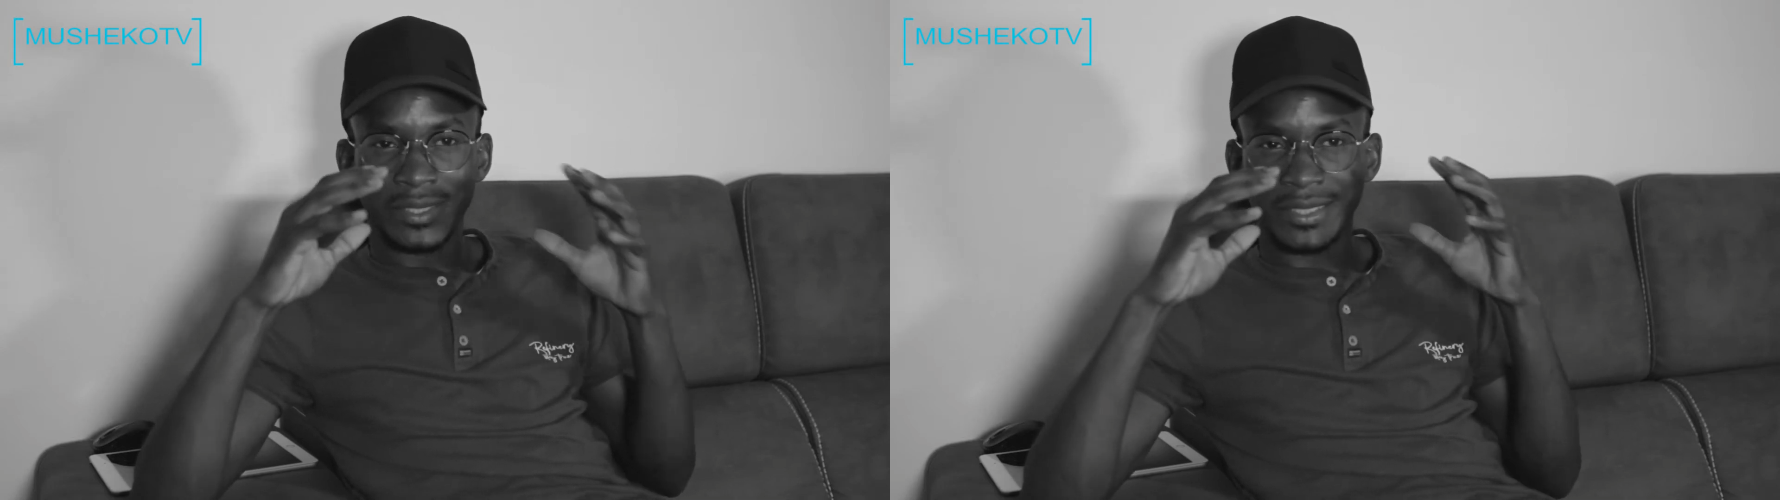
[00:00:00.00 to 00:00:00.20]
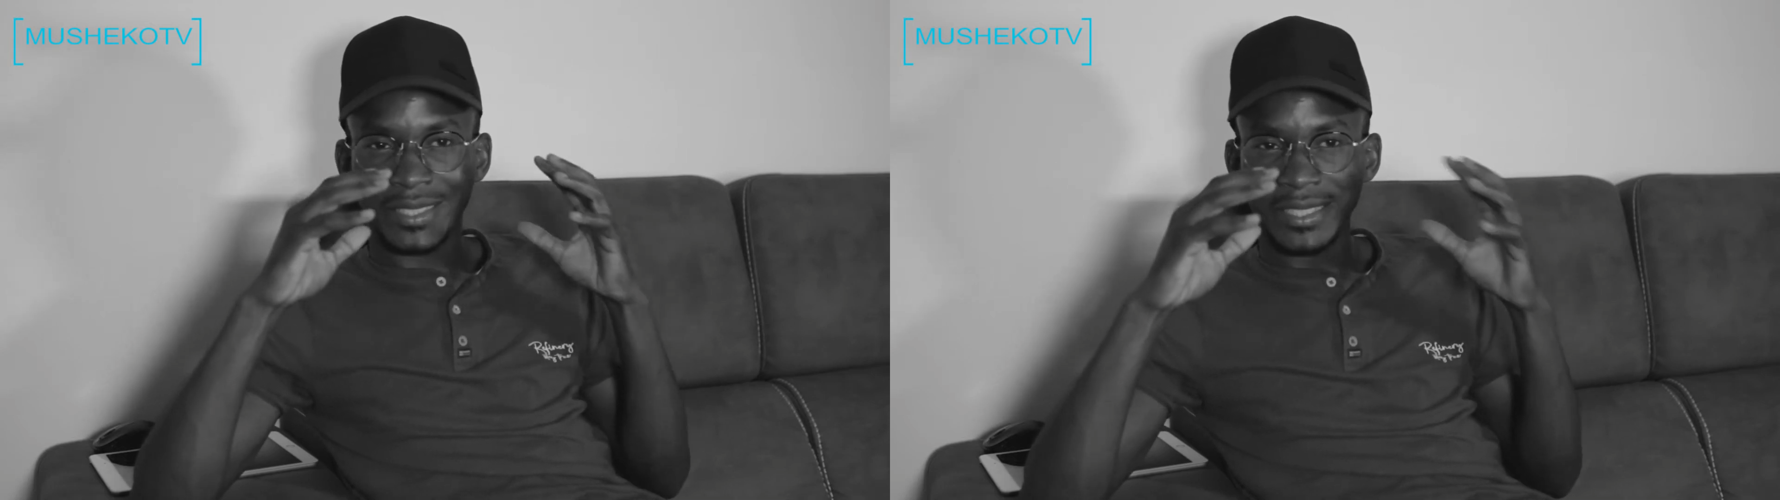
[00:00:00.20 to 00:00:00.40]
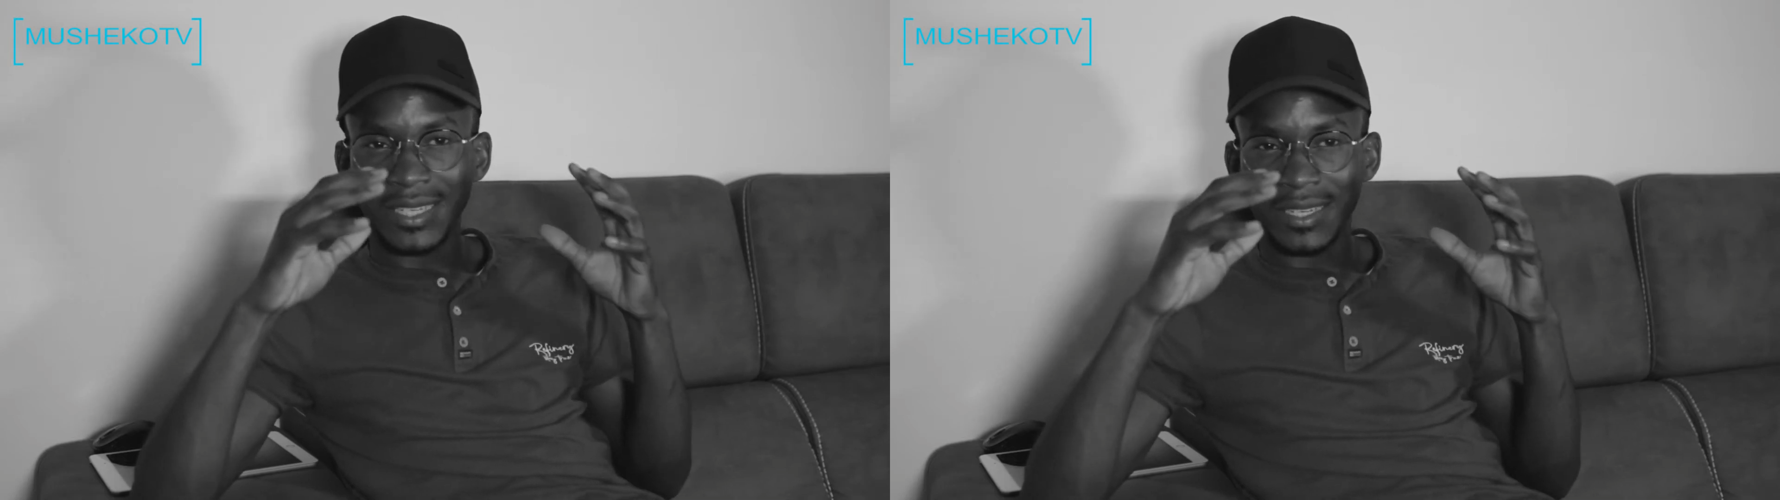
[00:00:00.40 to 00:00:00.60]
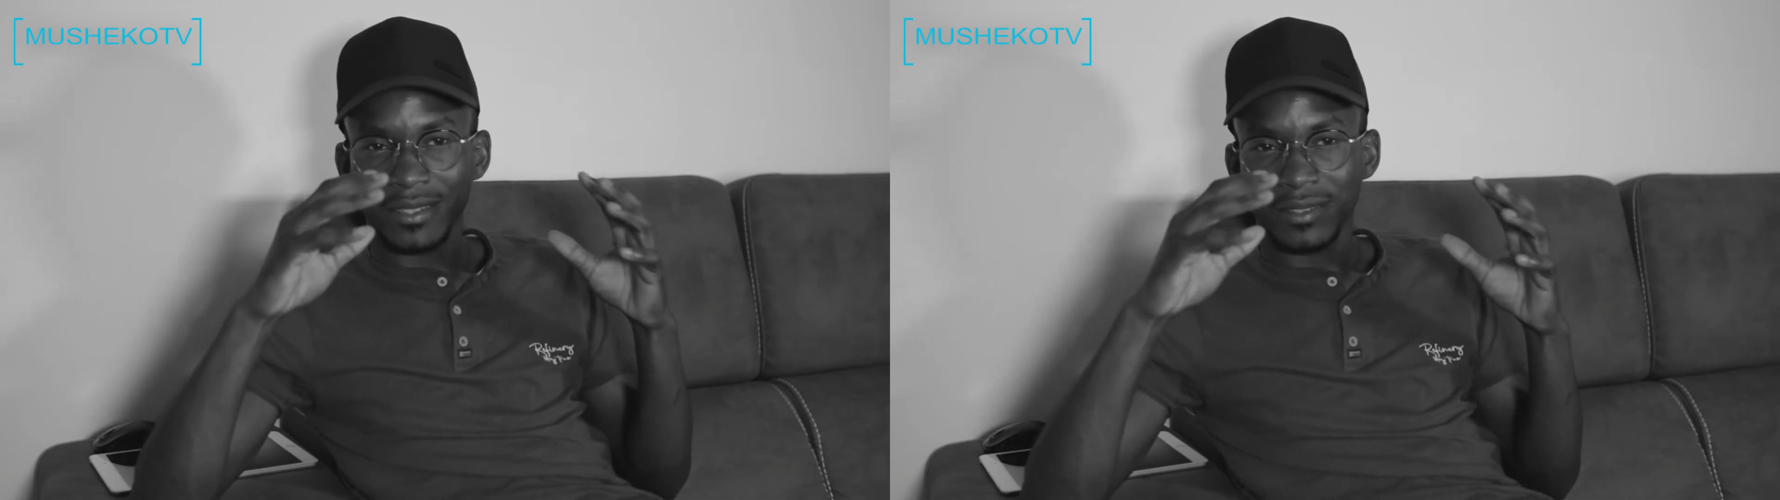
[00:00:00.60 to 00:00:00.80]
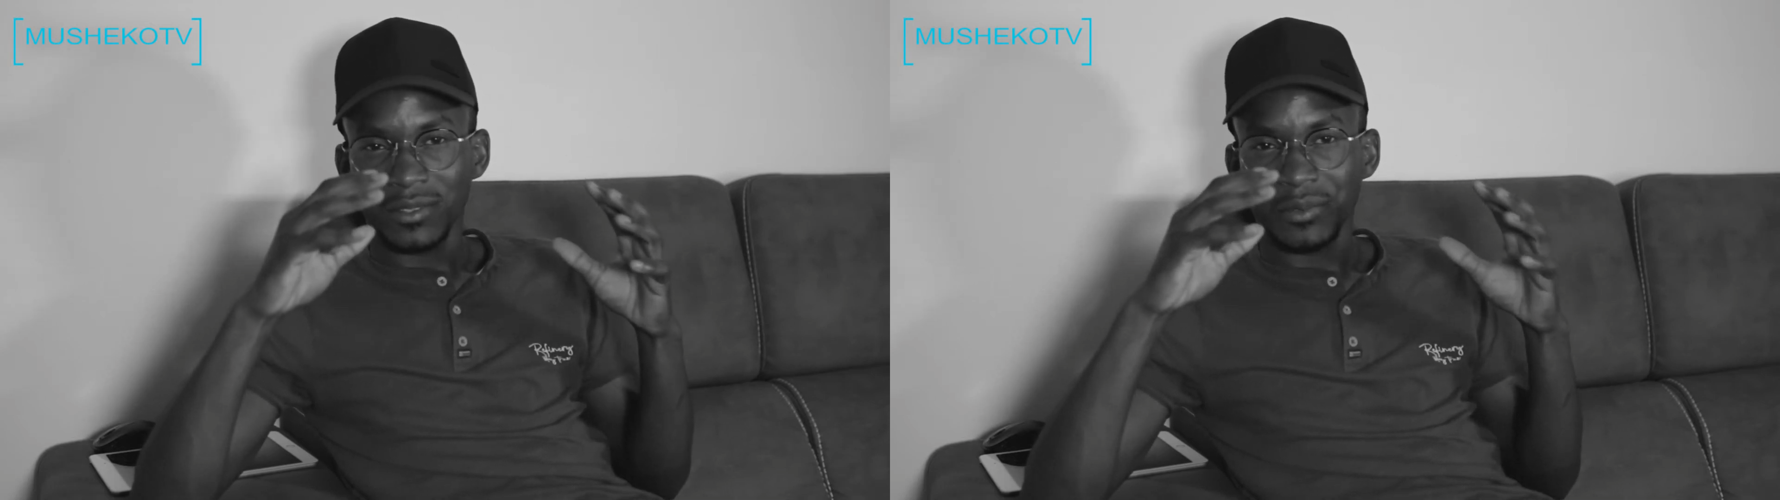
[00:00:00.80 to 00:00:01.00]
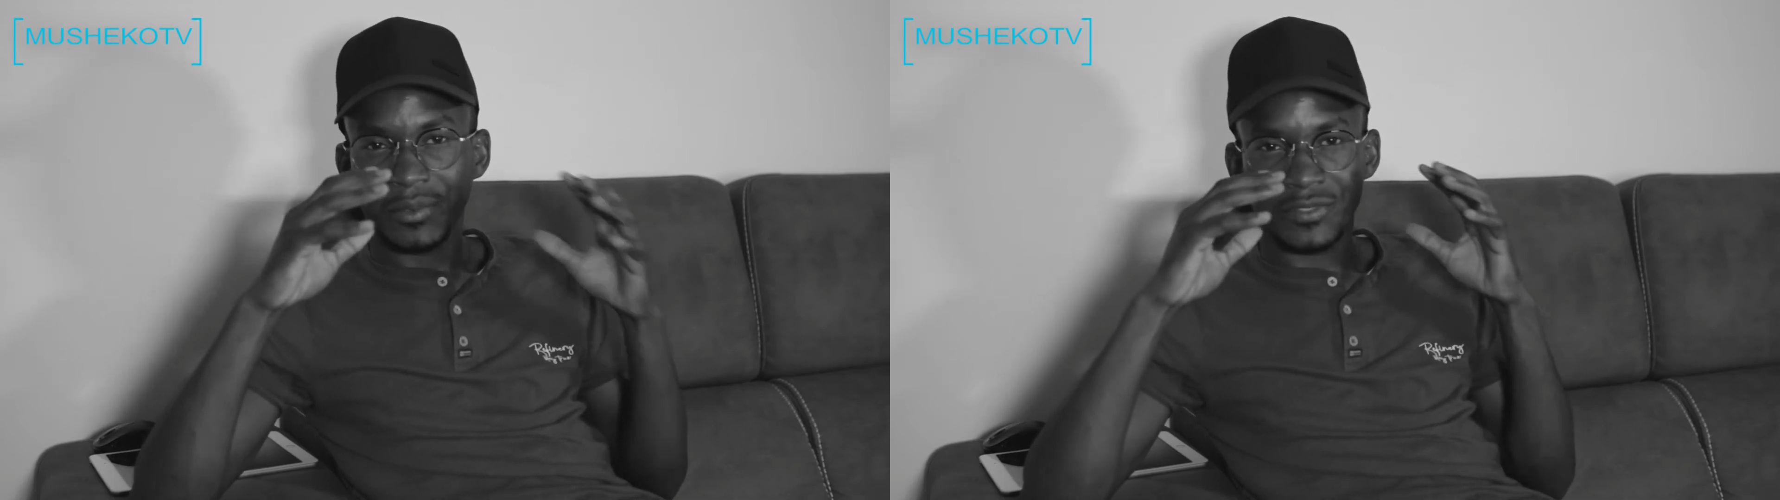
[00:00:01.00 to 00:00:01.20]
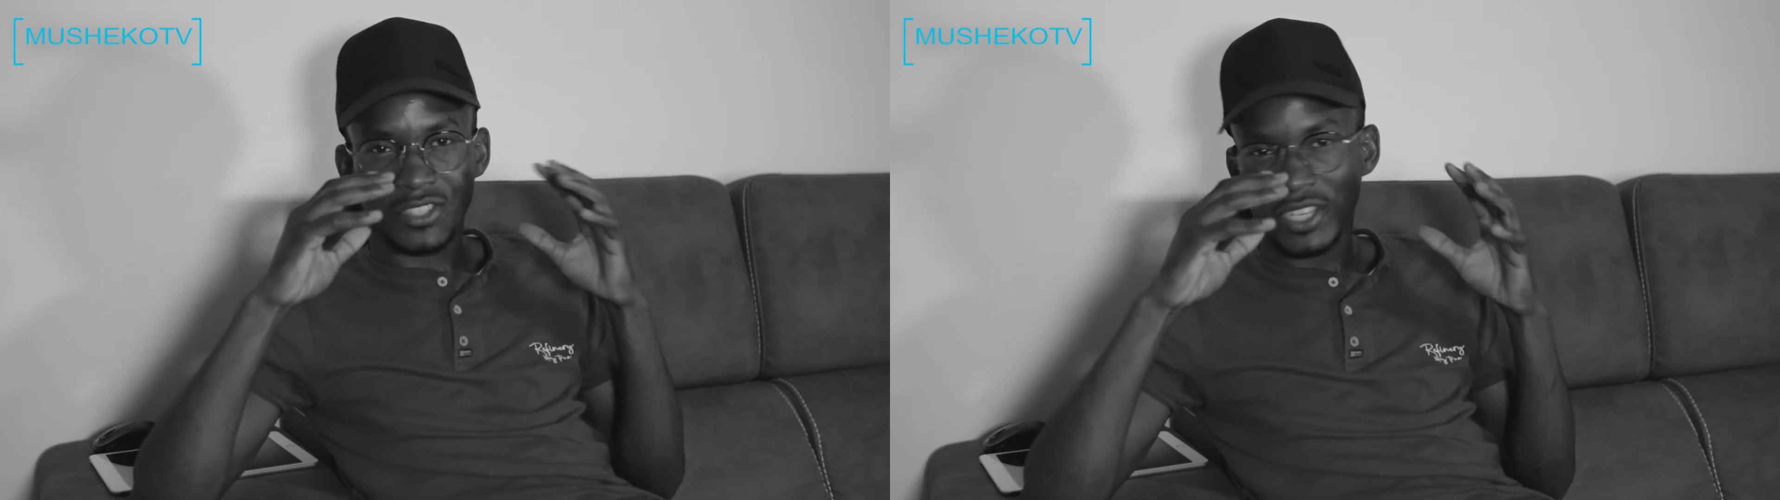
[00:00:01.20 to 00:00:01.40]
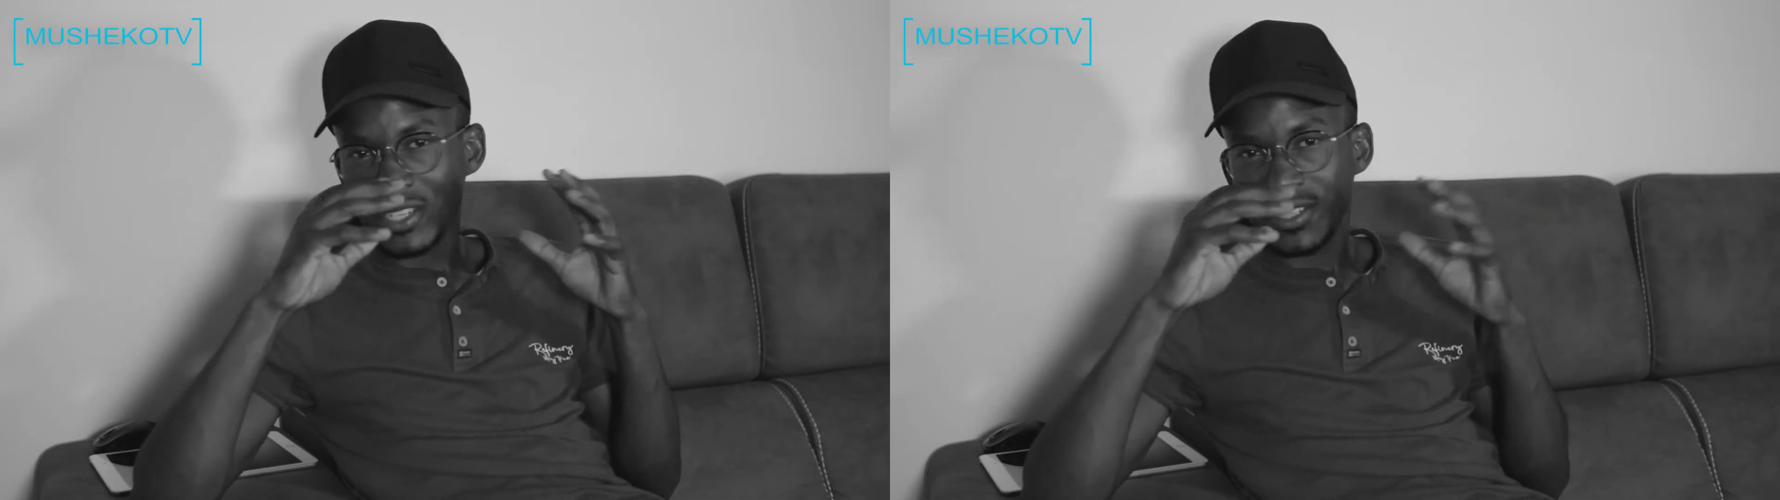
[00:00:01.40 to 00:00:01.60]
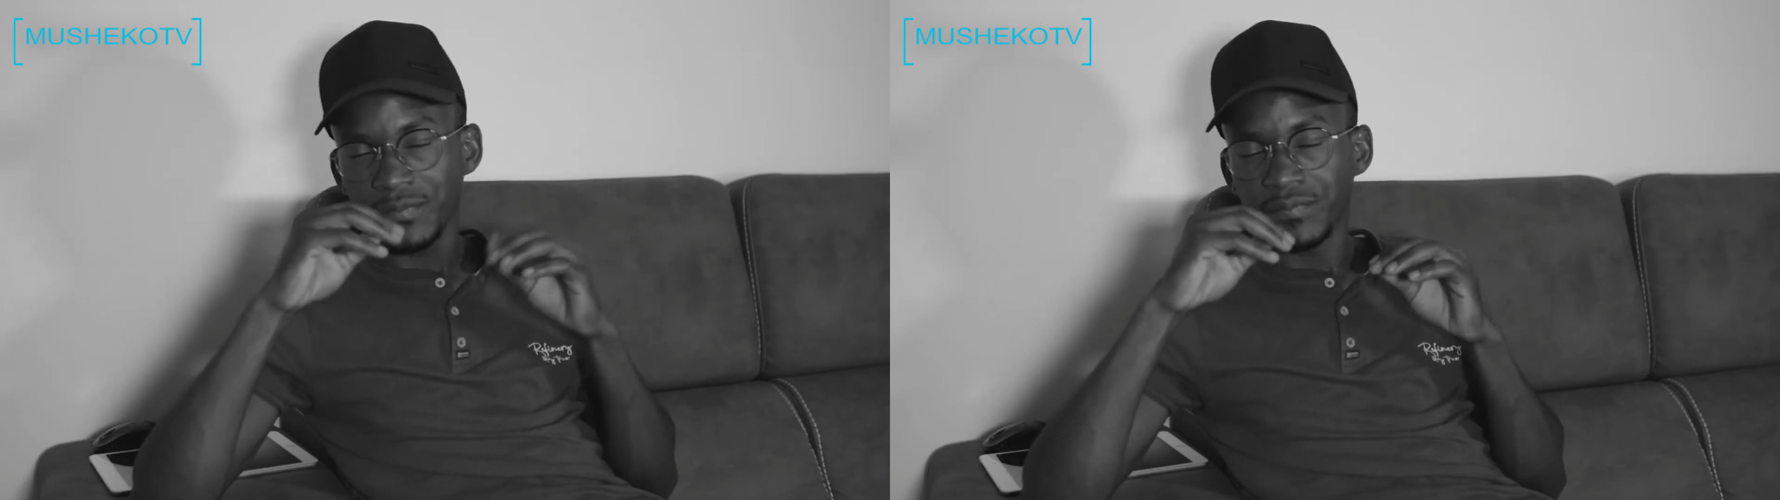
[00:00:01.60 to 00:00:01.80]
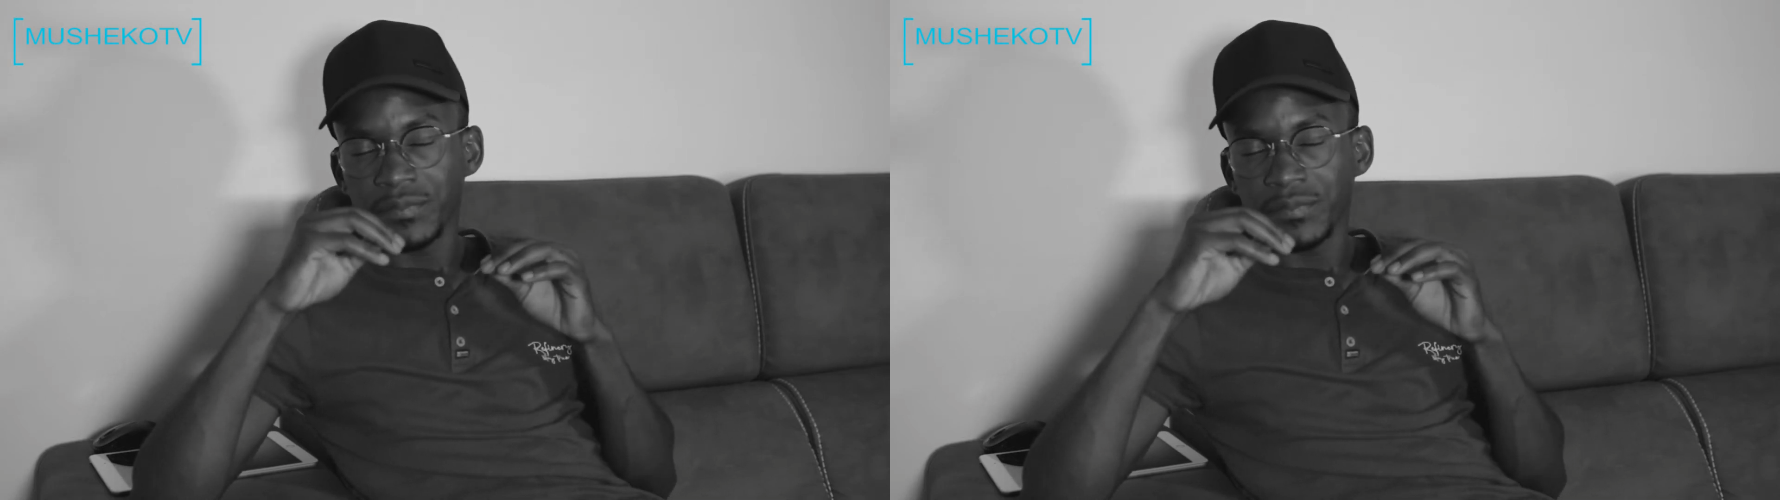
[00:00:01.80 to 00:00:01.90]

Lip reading: deal with change.